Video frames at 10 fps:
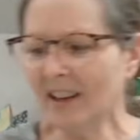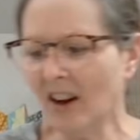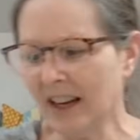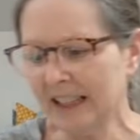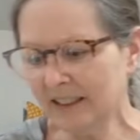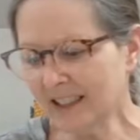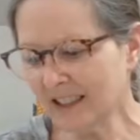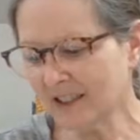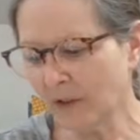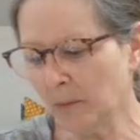I got, this
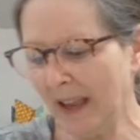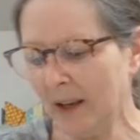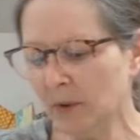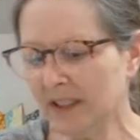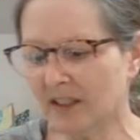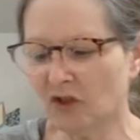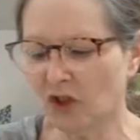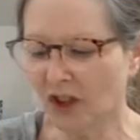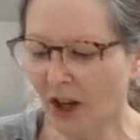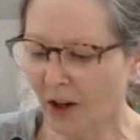is from Maywood
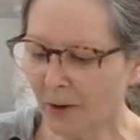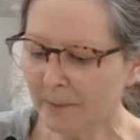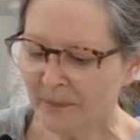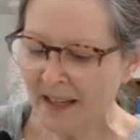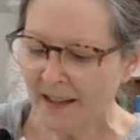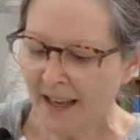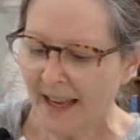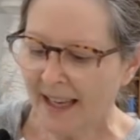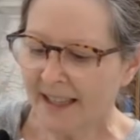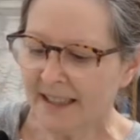Studio,
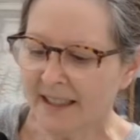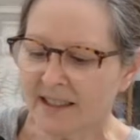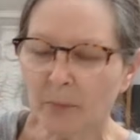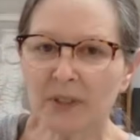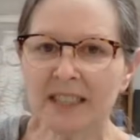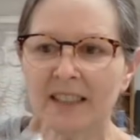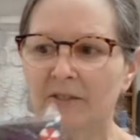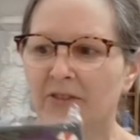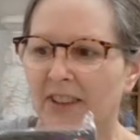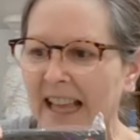and it's a printed
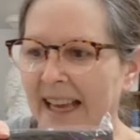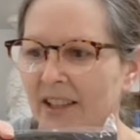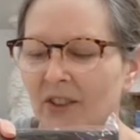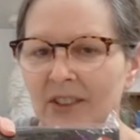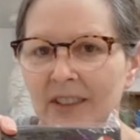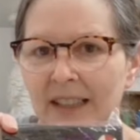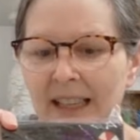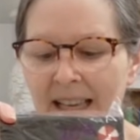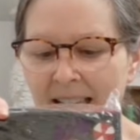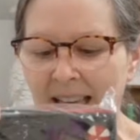flannel.
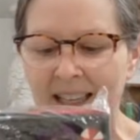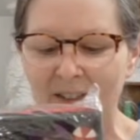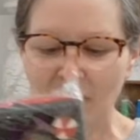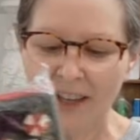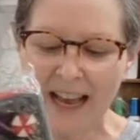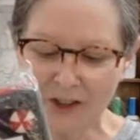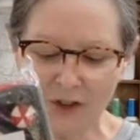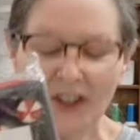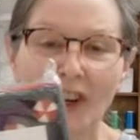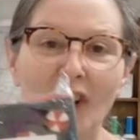And
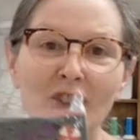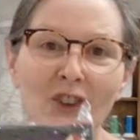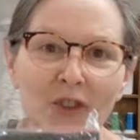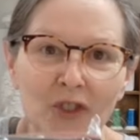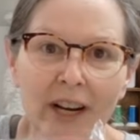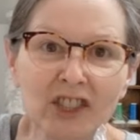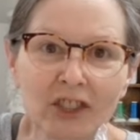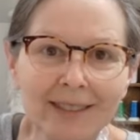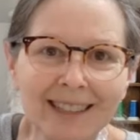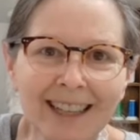actually, there are no
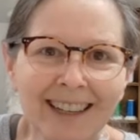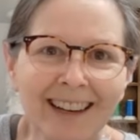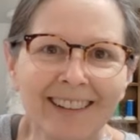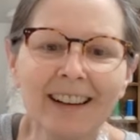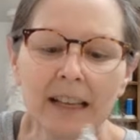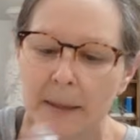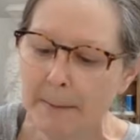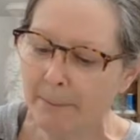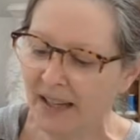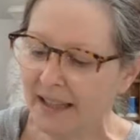directions in here,
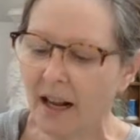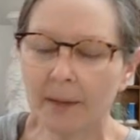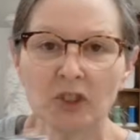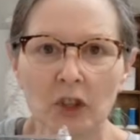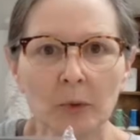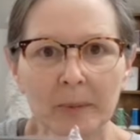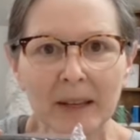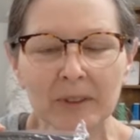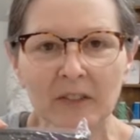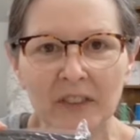but I'm sure we'll be
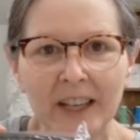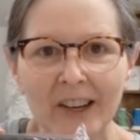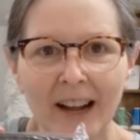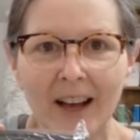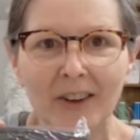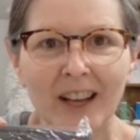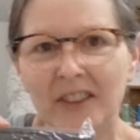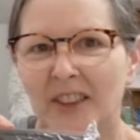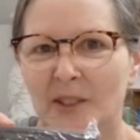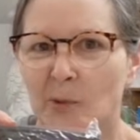able to figure it out. I
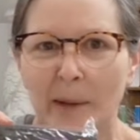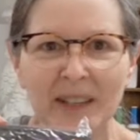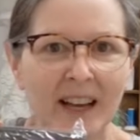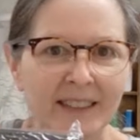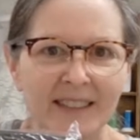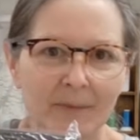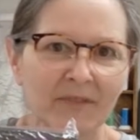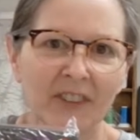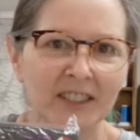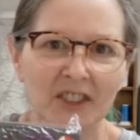thought this might be kind of
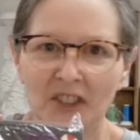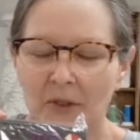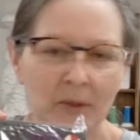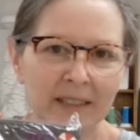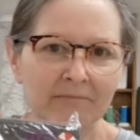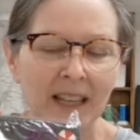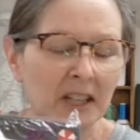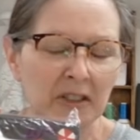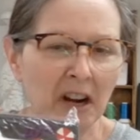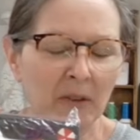something fun to do, and
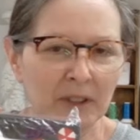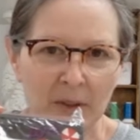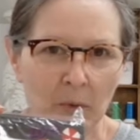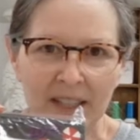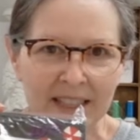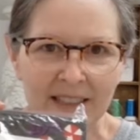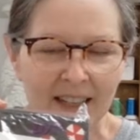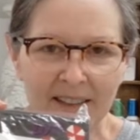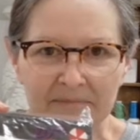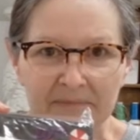not really wanting
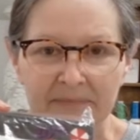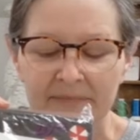to